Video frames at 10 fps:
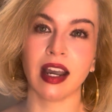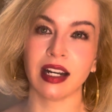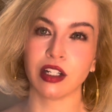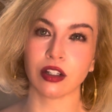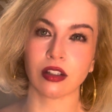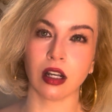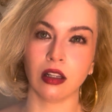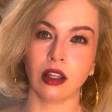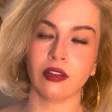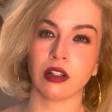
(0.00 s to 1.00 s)
And I just saw
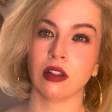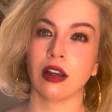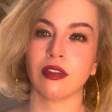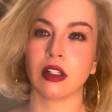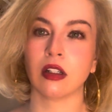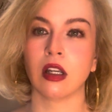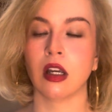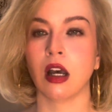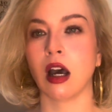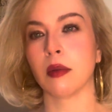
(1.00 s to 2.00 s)
1111
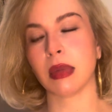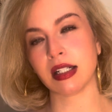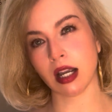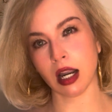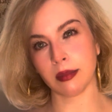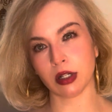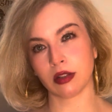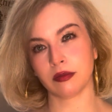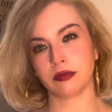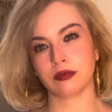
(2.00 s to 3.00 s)
on my timer,
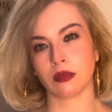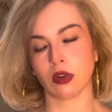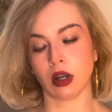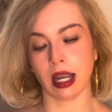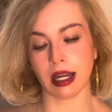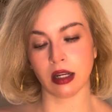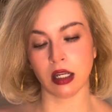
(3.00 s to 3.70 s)
okay?